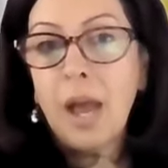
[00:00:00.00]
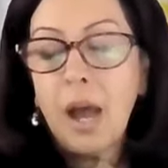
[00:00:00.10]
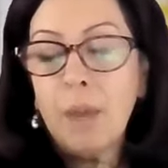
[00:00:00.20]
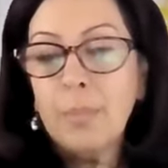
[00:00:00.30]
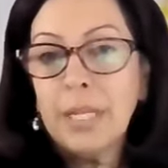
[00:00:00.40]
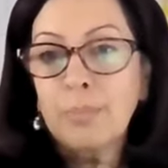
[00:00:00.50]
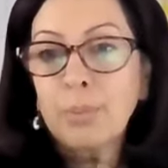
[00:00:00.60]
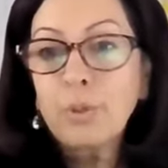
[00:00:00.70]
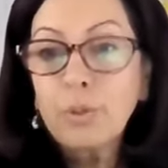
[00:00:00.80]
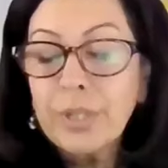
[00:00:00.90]
How many
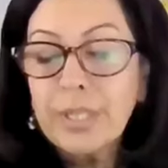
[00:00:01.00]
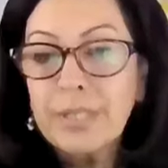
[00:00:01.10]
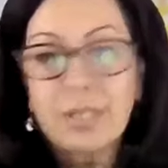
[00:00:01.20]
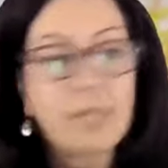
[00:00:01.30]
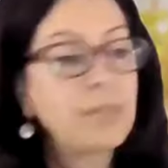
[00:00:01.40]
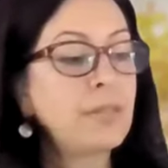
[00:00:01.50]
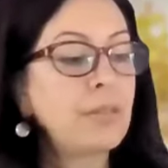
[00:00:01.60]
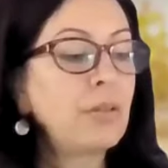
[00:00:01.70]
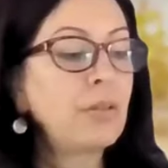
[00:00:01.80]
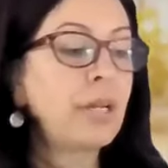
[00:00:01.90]
employees does
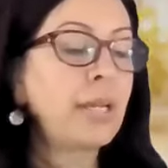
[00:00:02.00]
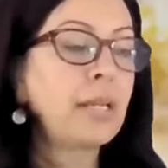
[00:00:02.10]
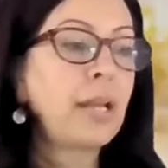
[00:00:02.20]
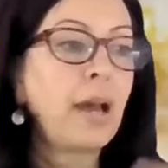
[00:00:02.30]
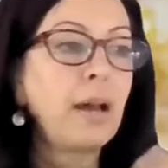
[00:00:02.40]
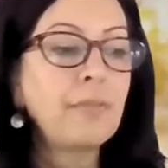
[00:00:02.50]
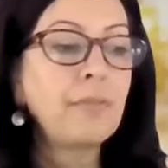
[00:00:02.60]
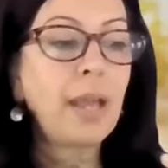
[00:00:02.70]
the client have?